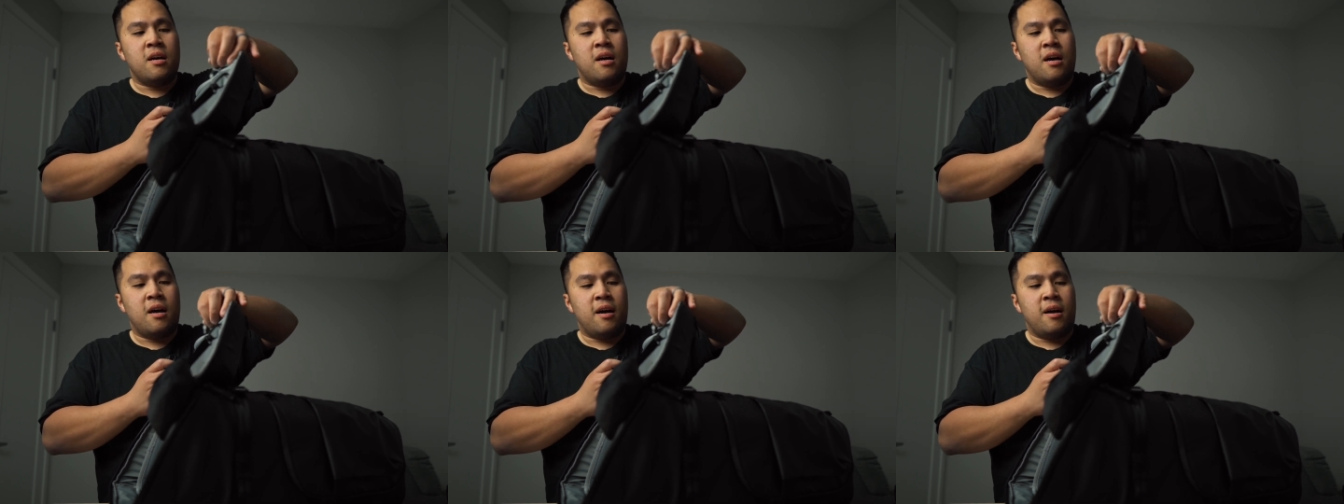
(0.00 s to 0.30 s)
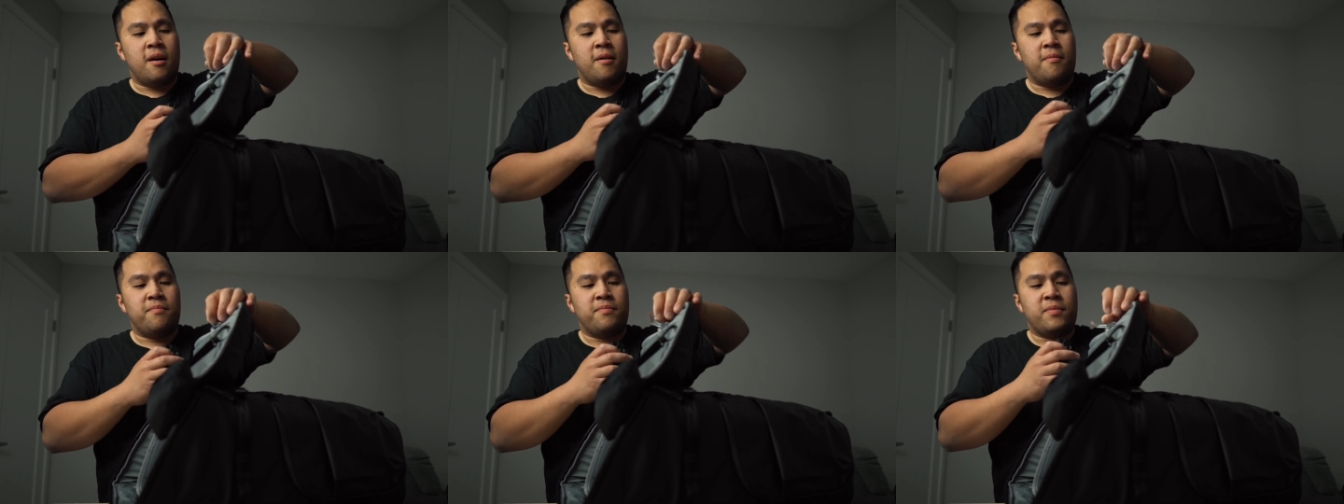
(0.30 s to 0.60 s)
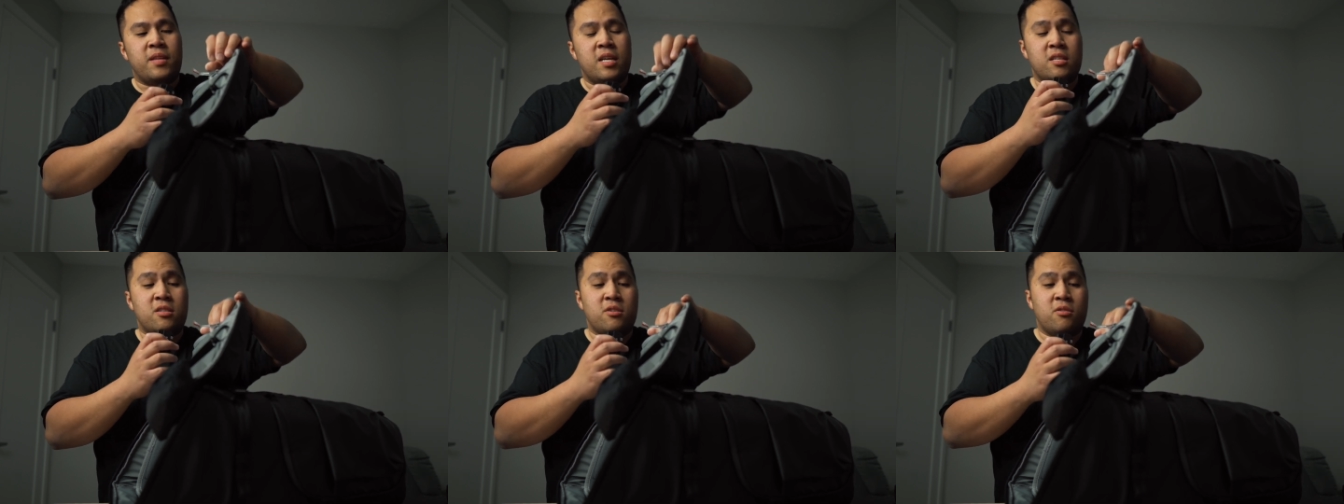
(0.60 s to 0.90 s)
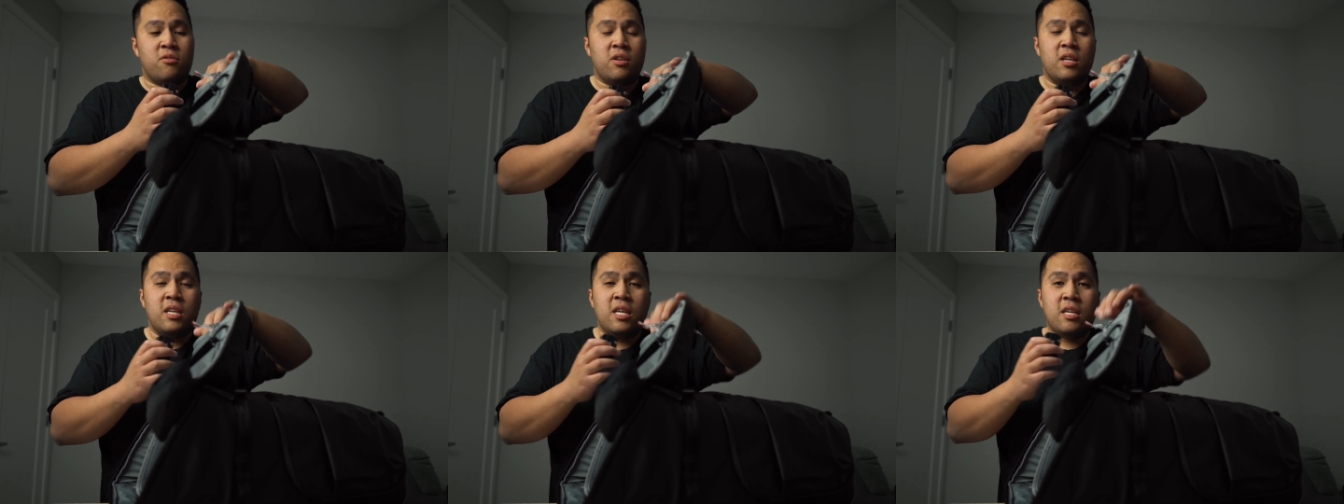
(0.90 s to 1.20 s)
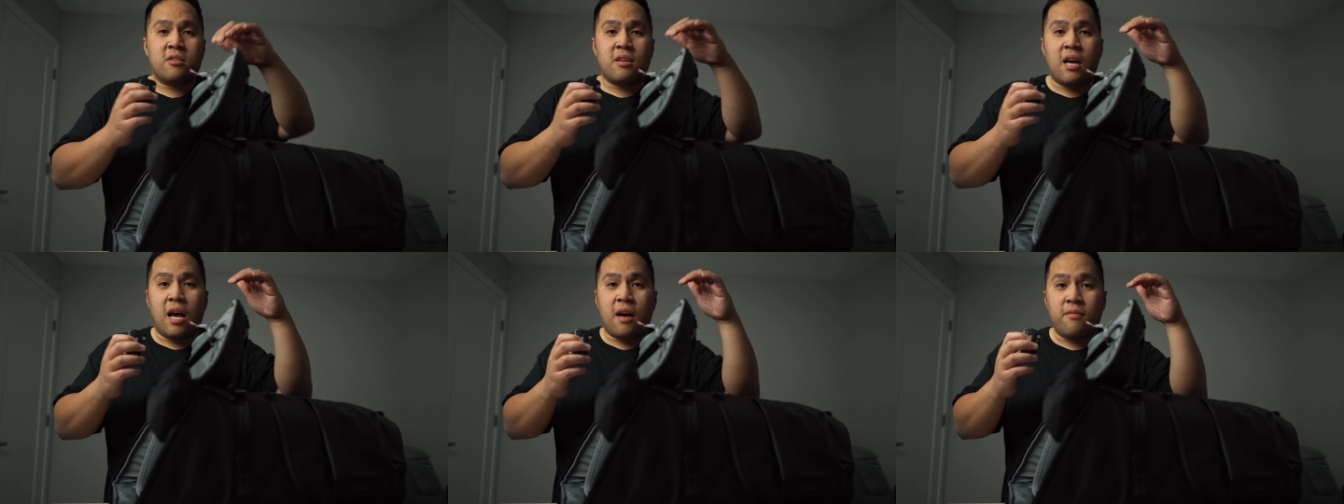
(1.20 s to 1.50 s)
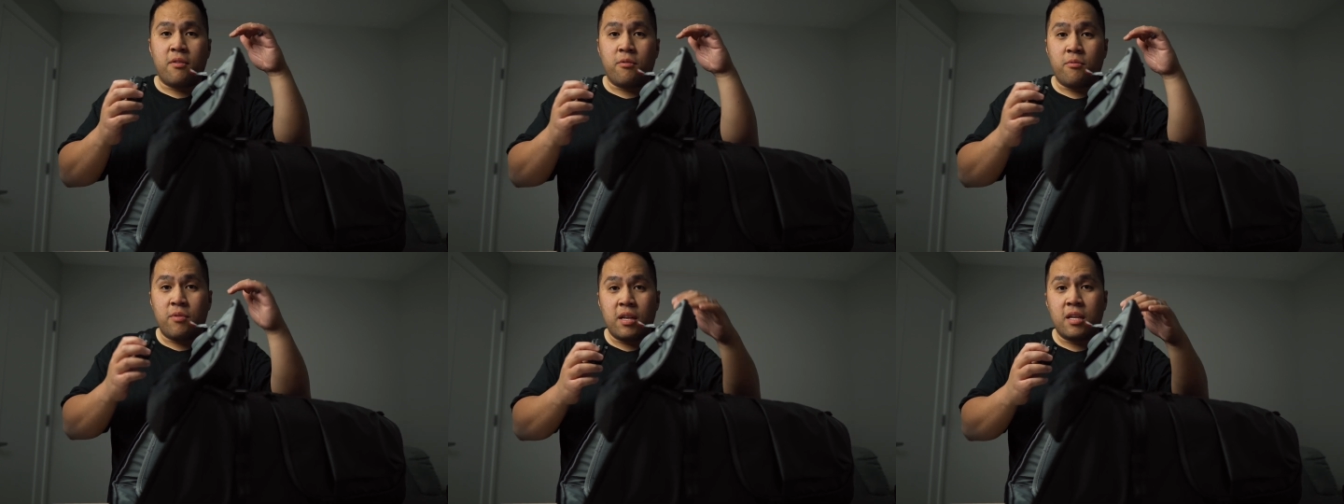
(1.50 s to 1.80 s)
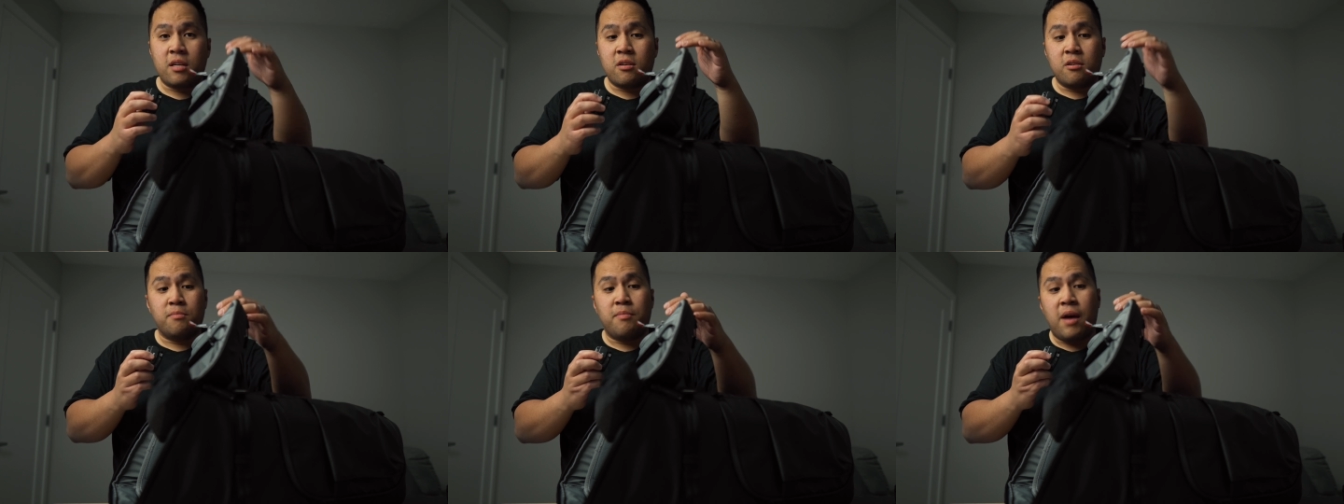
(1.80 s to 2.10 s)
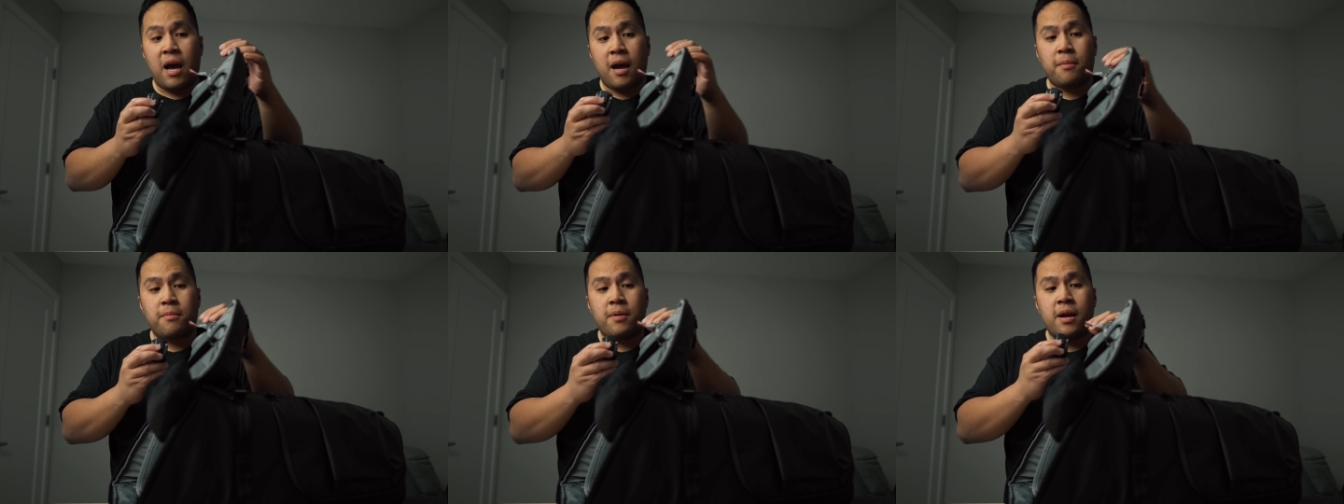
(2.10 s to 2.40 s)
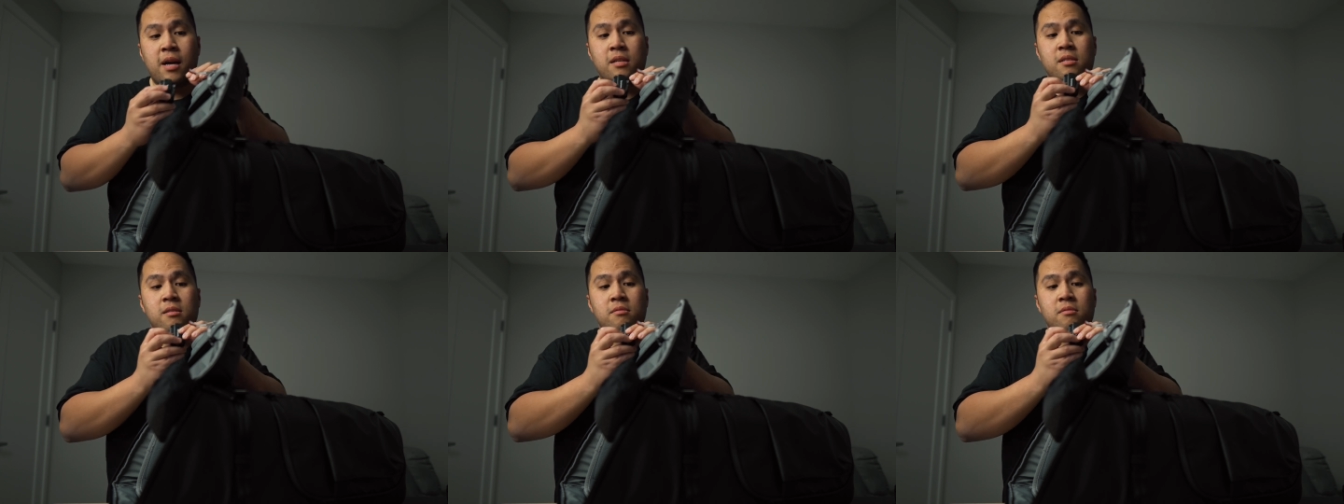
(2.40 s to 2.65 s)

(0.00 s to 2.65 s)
And so you need to have a really good backpack